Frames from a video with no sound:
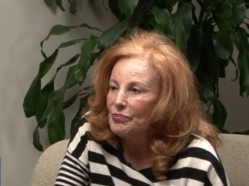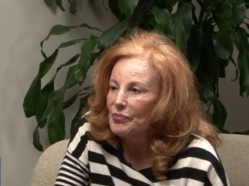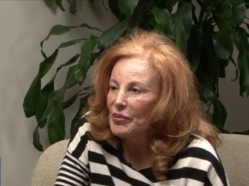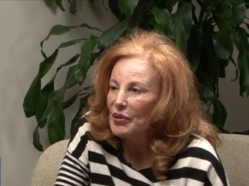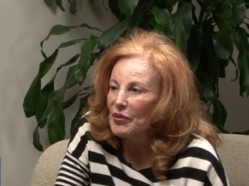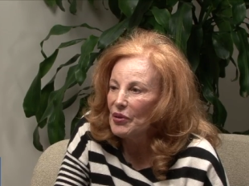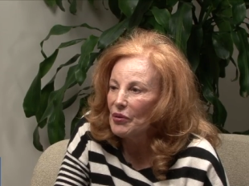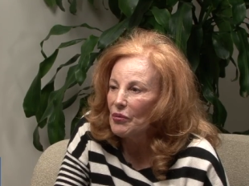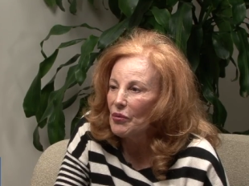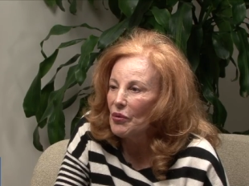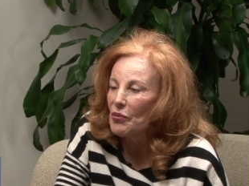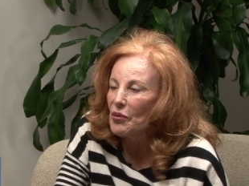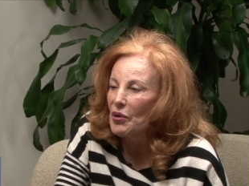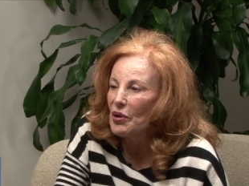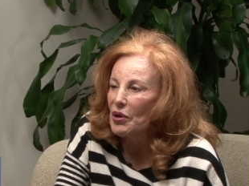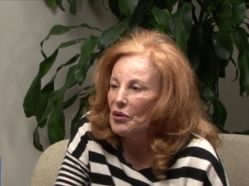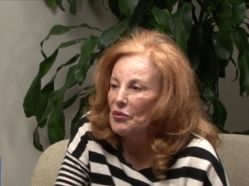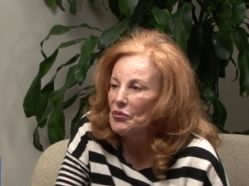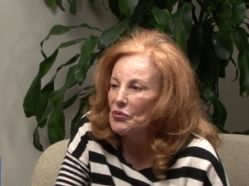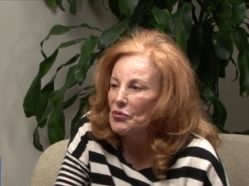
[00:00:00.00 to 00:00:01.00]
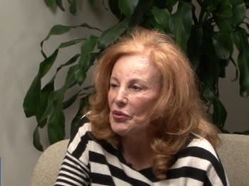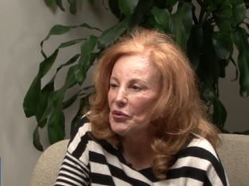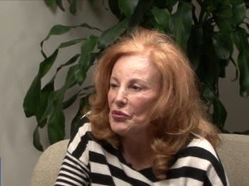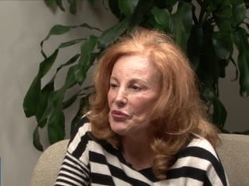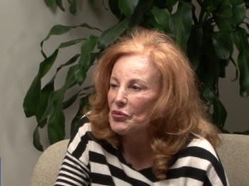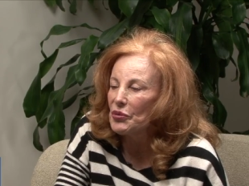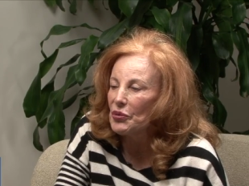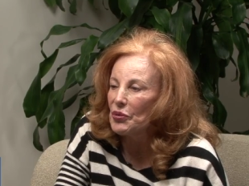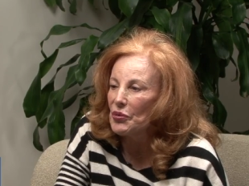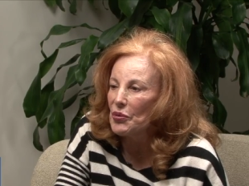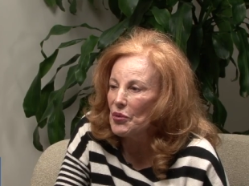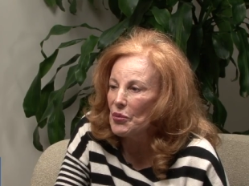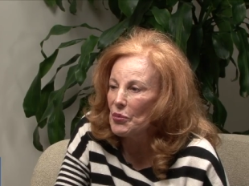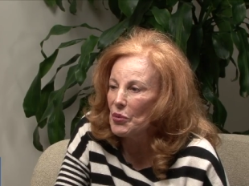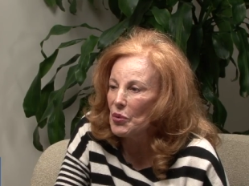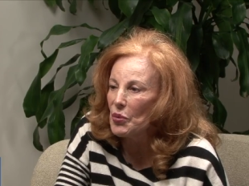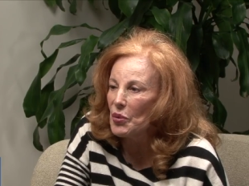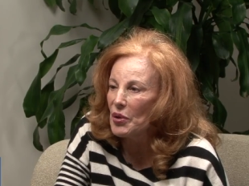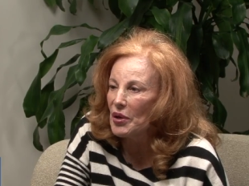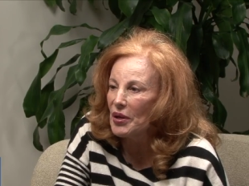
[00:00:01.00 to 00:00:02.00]
but their own countries turned them
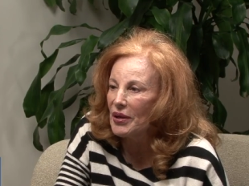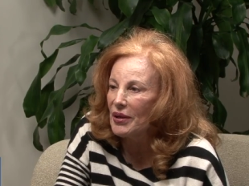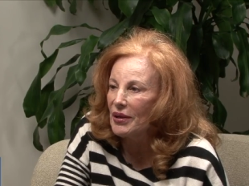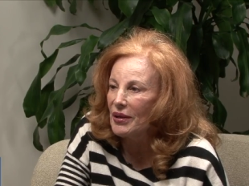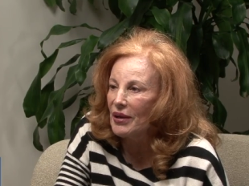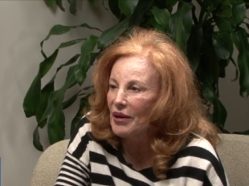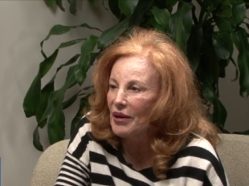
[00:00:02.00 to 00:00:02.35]
away